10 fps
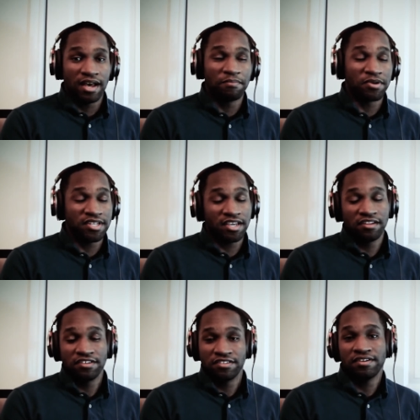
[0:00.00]
a particular
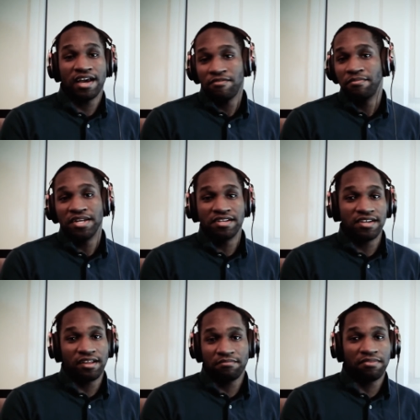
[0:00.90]
dessert. I won't mention
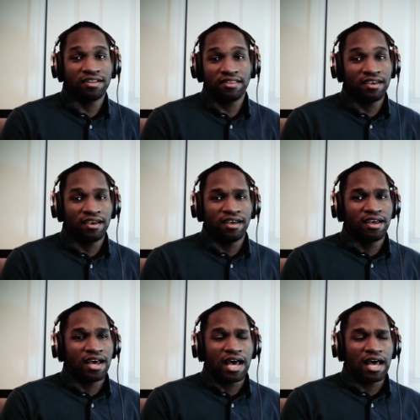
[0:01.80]
it, but
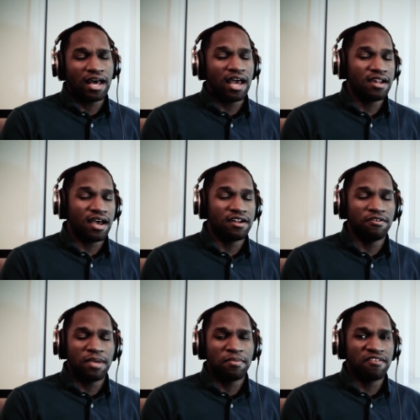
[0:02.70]
I don't know,
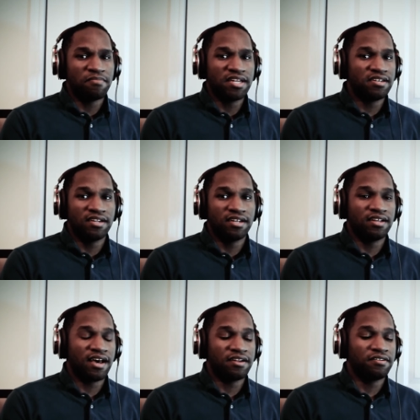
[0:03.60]
maybe I've mentioned it.
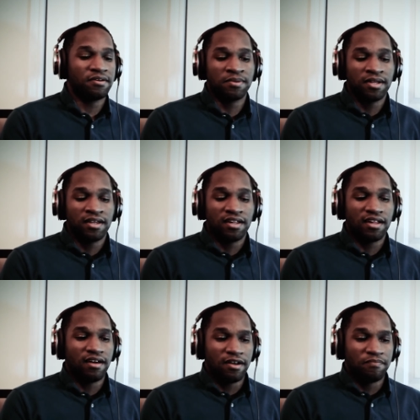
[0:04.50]
I don't know.
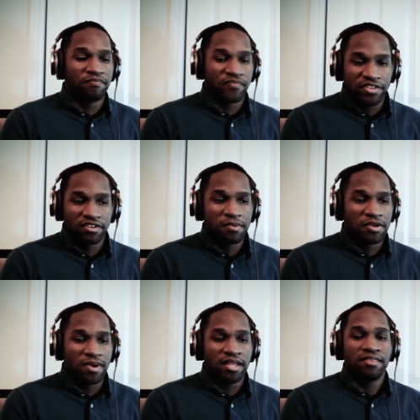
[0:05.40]
It's going to be
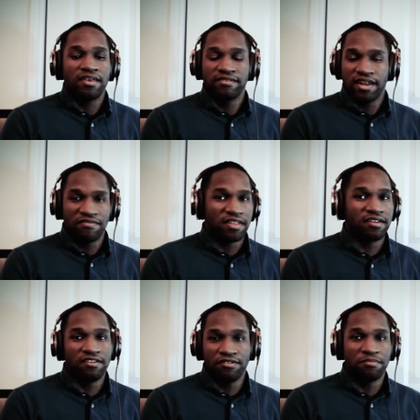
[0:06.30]
great. It's going to have nothing
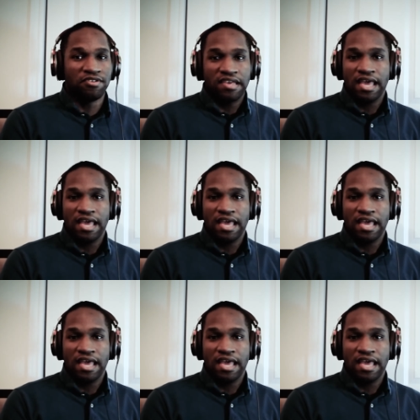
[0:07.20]
to do with music